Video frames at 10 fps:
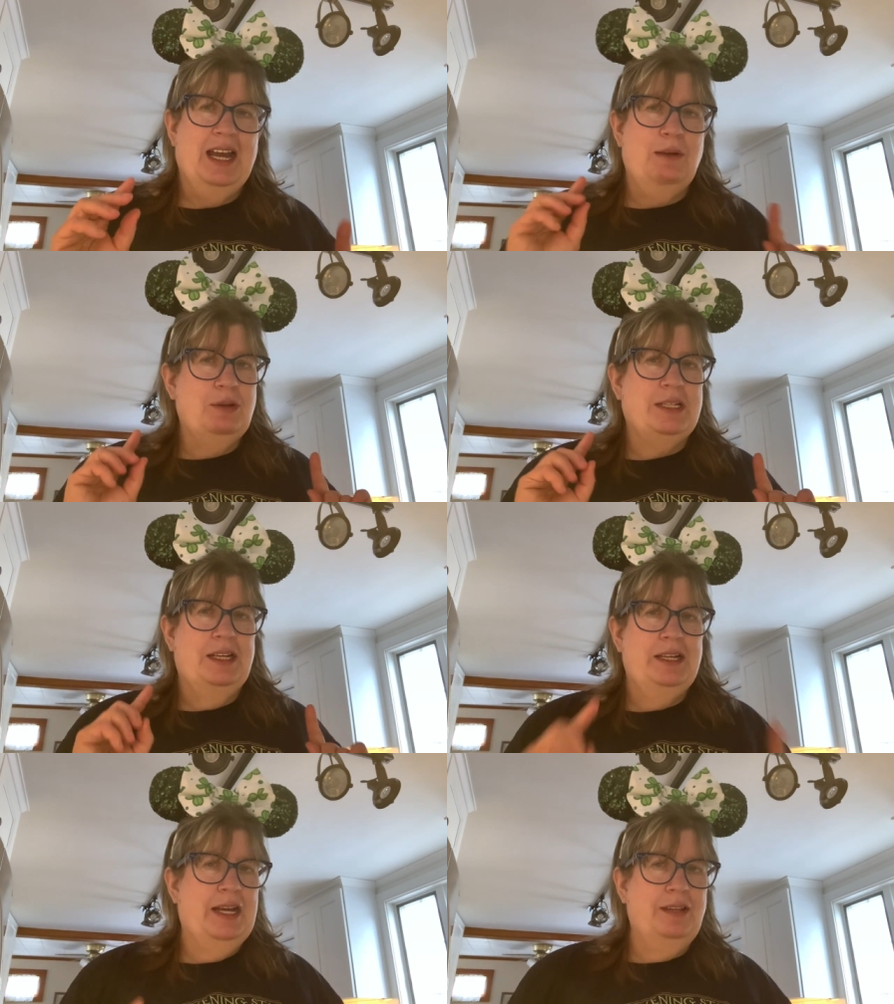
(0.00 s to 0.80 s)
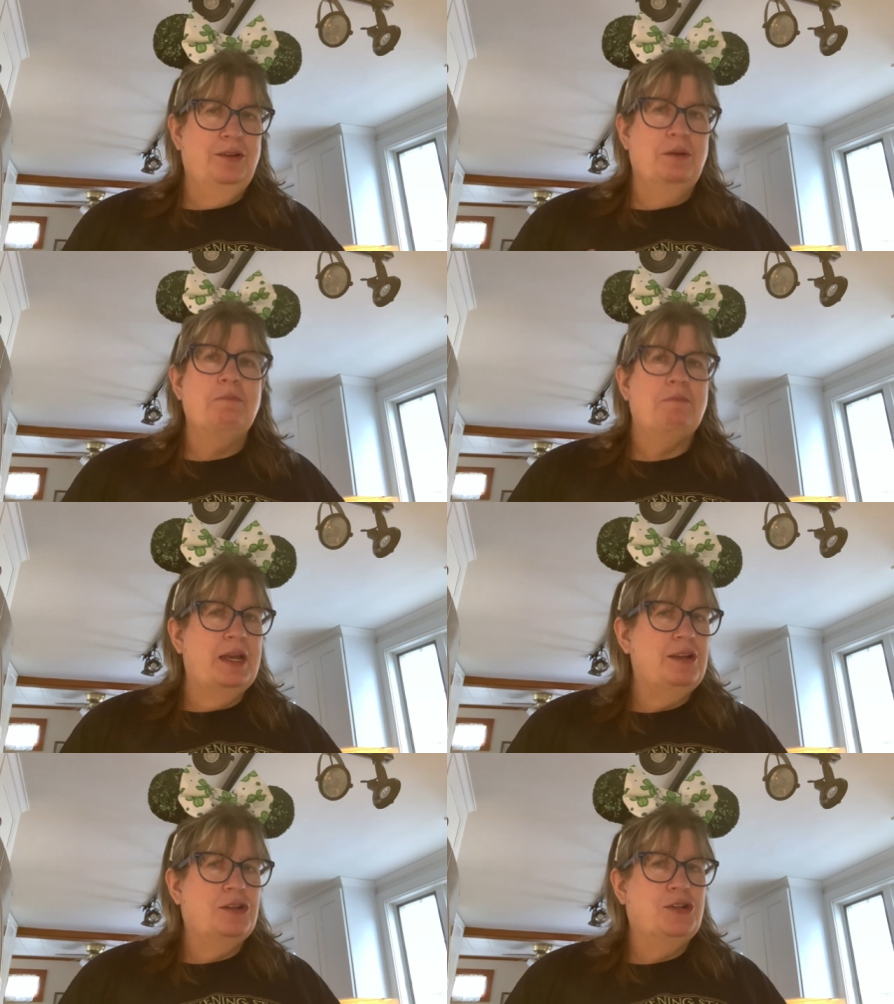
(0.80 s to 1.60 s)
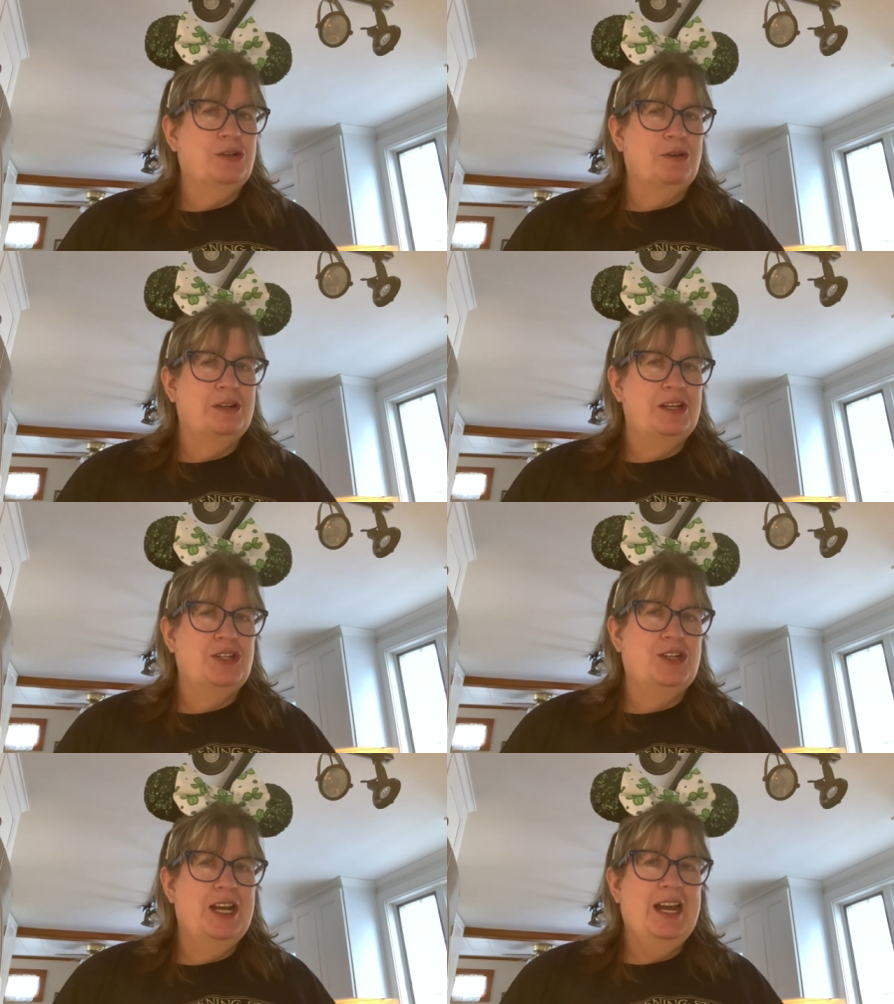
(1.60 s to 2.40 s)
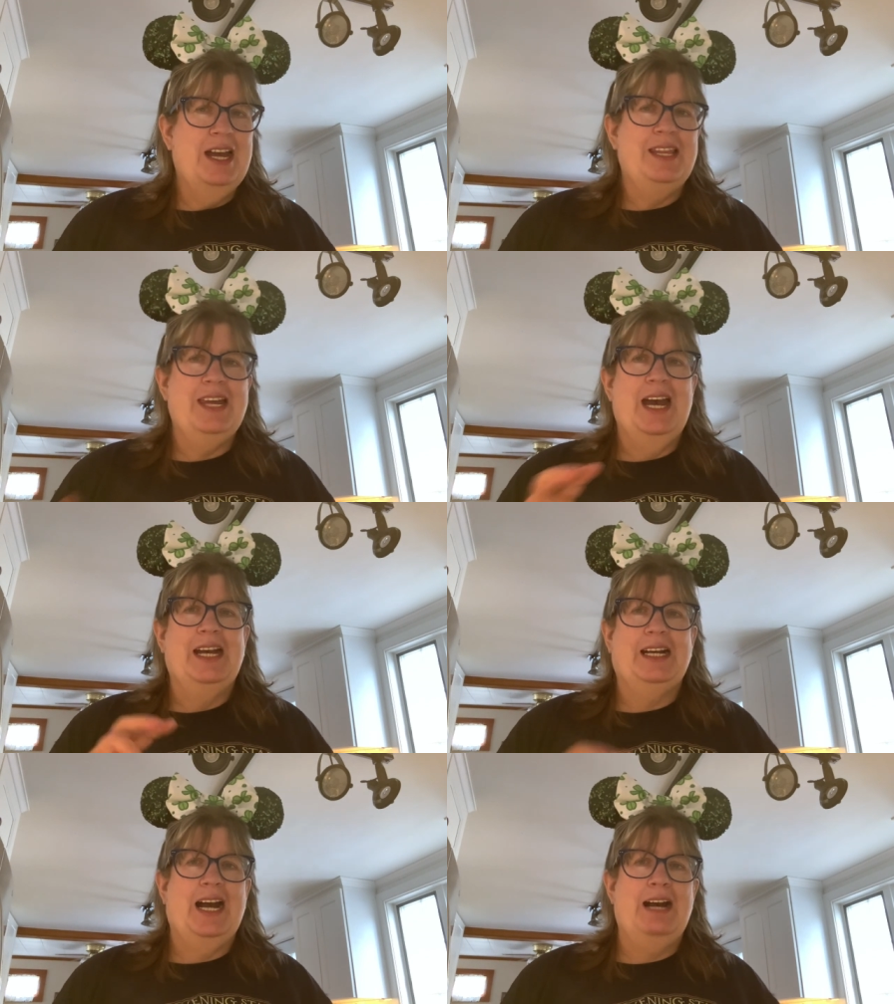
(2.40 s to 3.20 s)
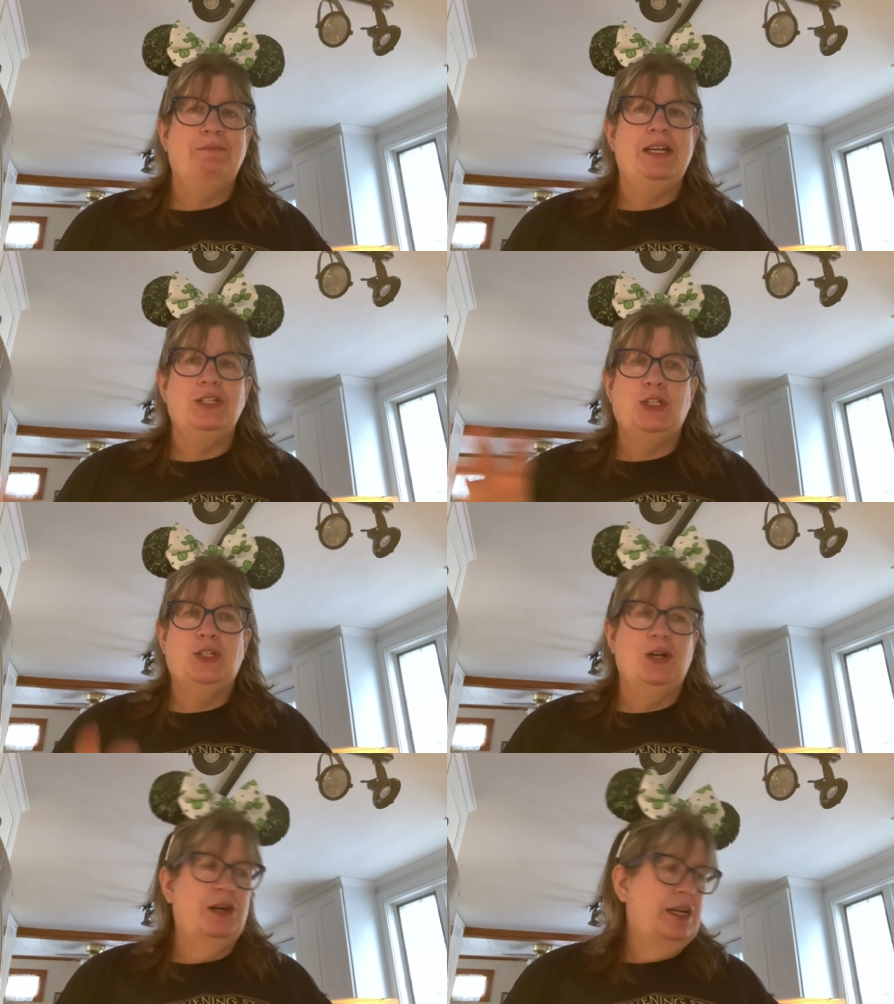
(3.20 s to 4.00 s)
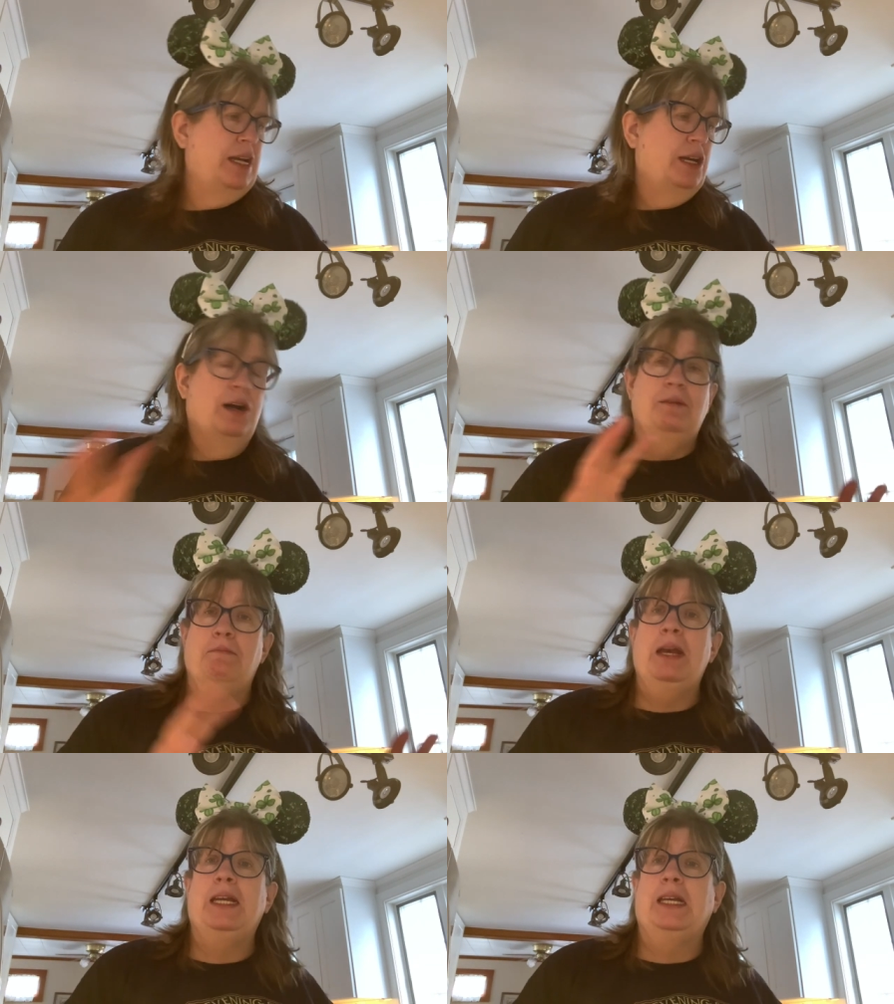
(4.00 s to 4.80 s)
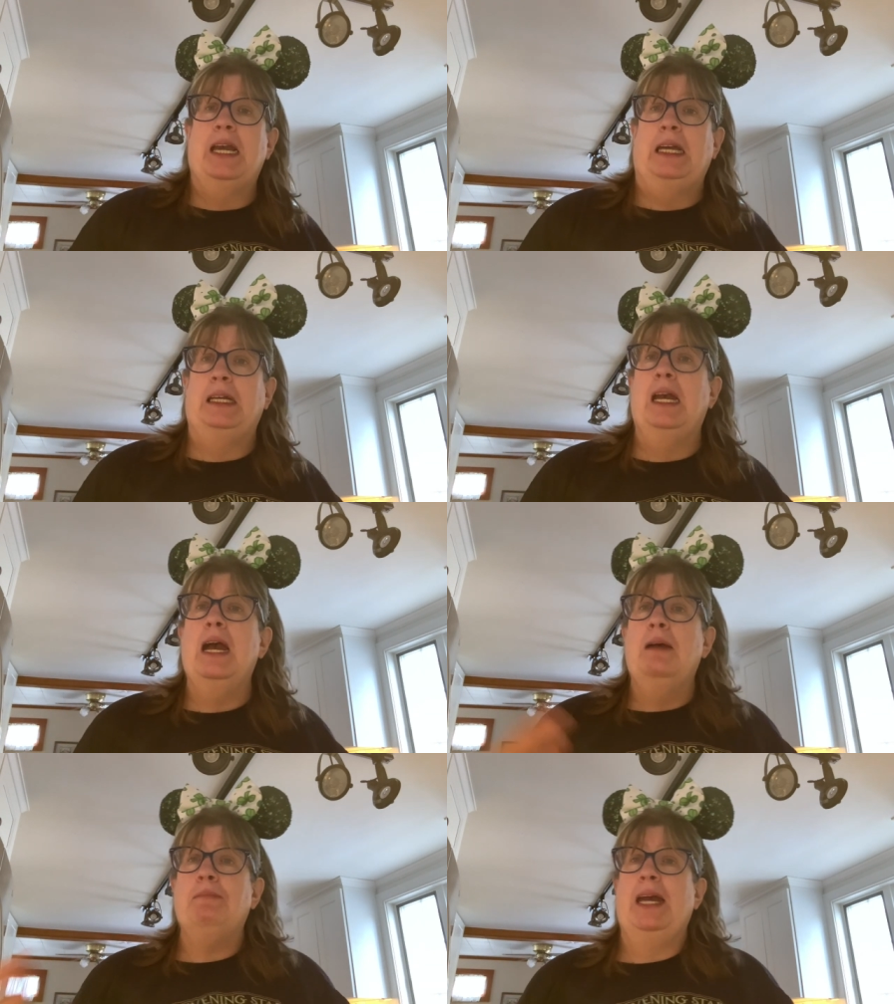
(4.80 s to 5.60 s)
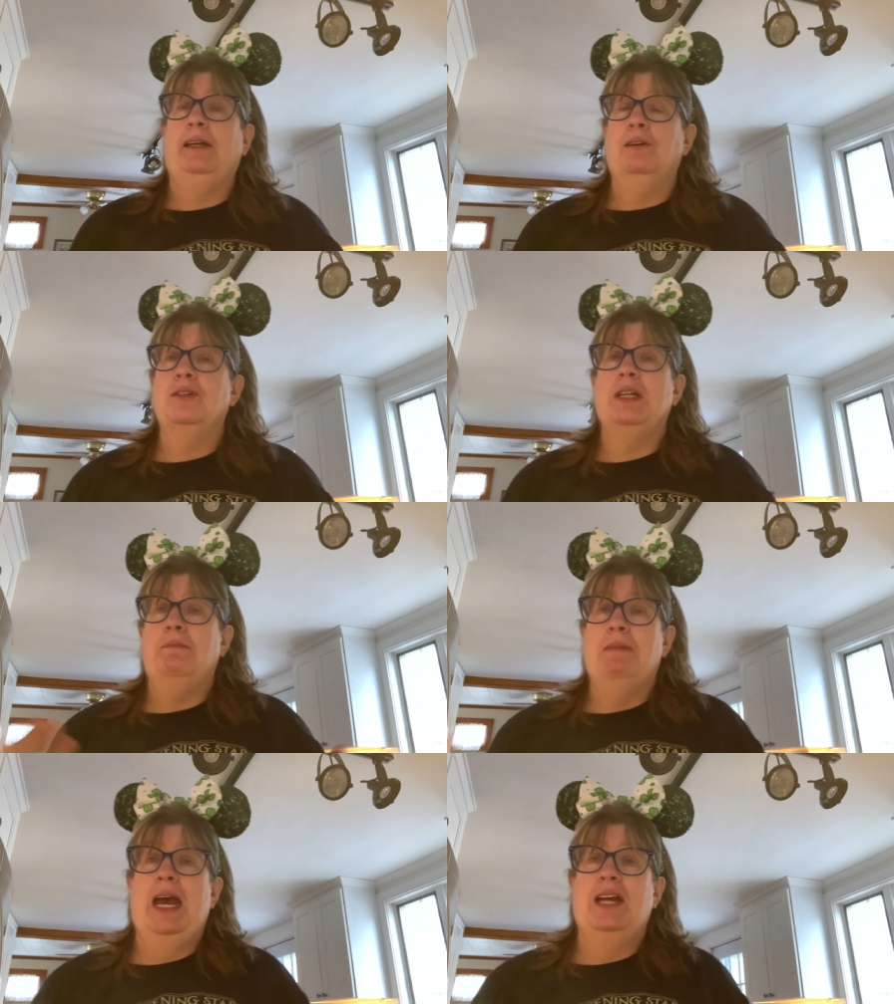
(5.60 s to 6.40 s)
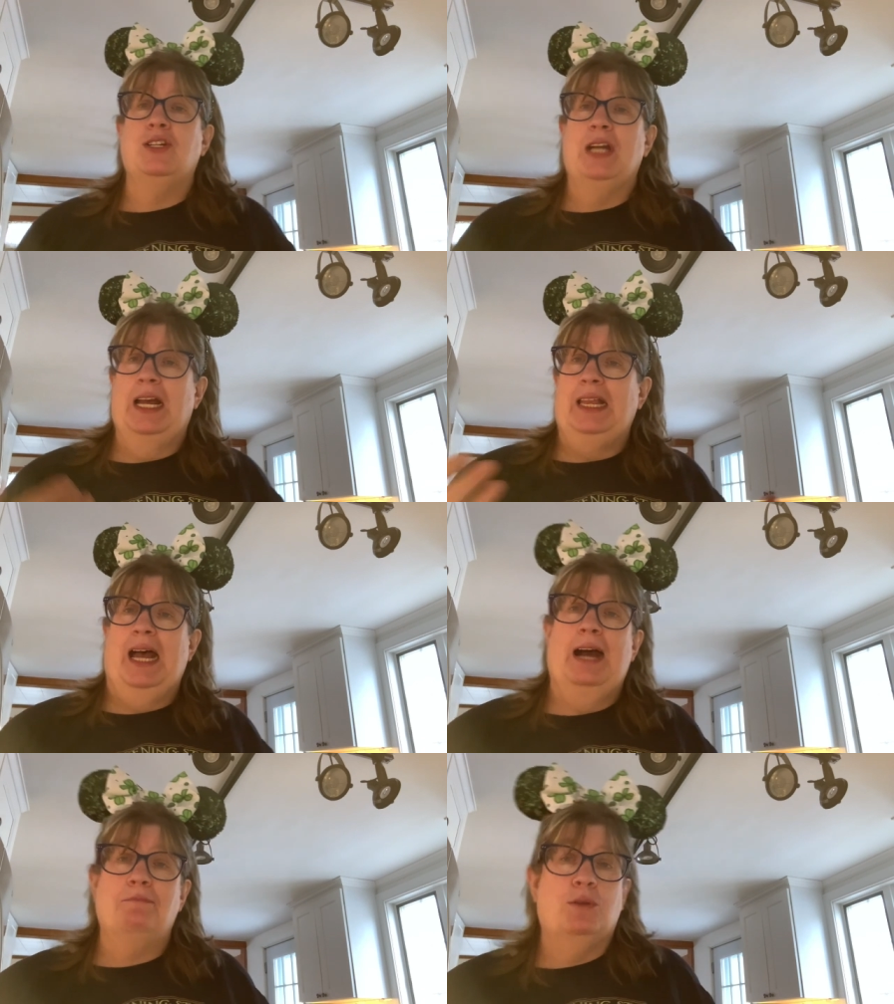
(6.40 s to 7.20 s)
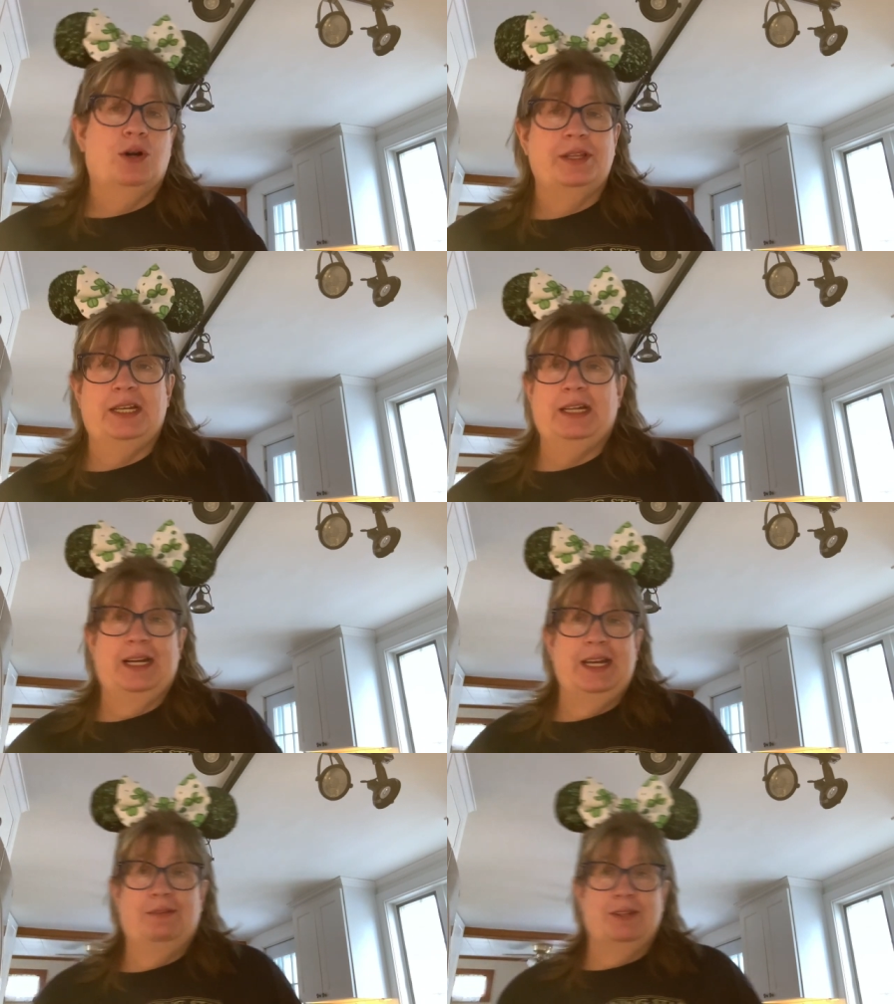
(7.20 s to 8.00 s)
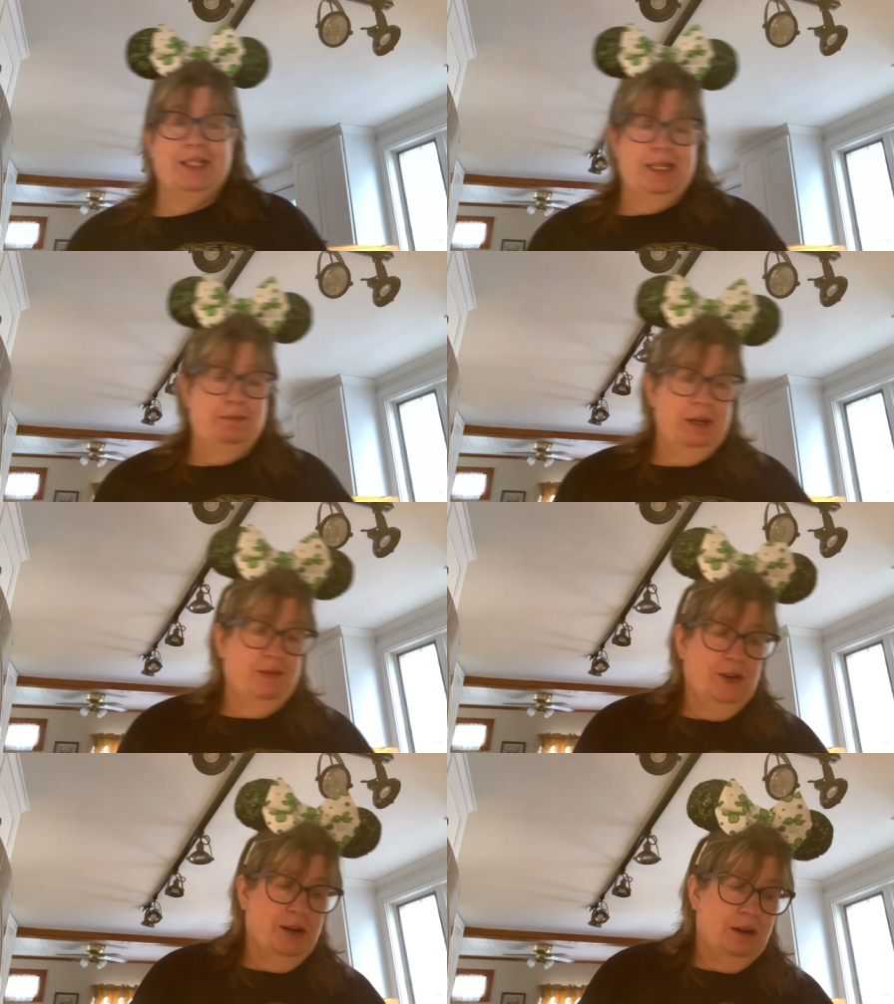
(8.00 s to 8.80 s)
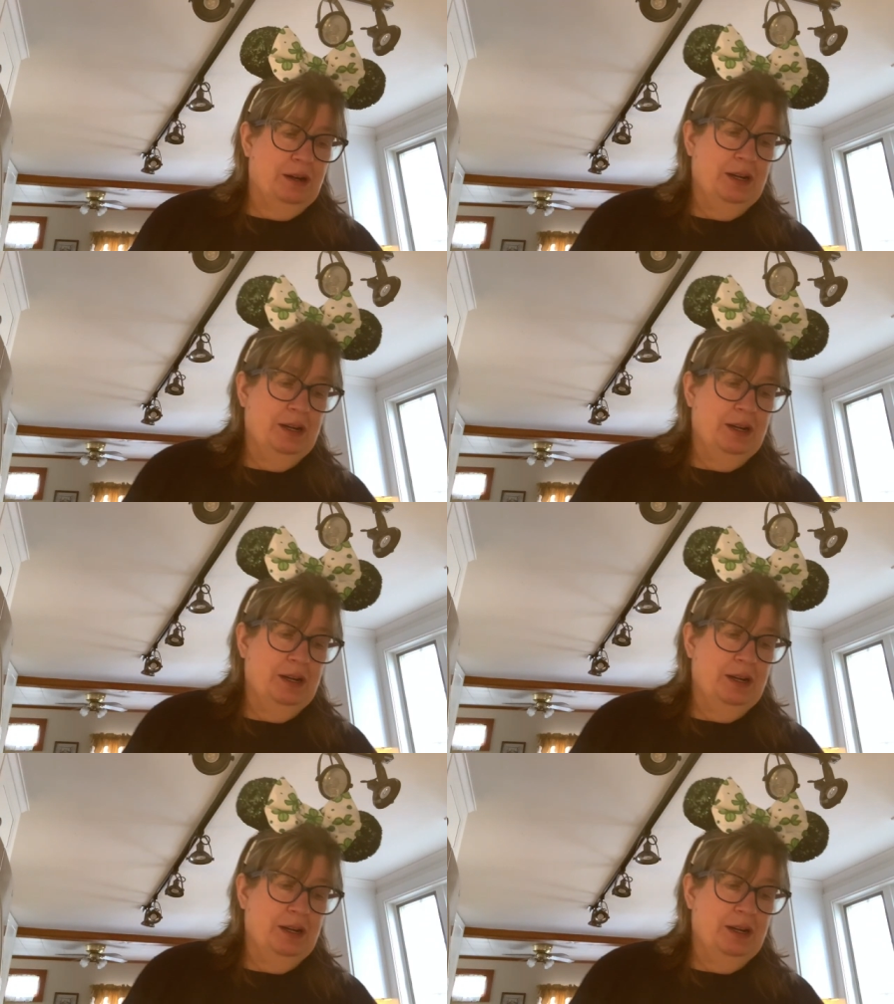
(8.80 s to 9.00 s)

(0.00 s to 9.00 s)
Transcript: it was another meat shortage that got me started on making bangers and mash a lot more than I ever did before.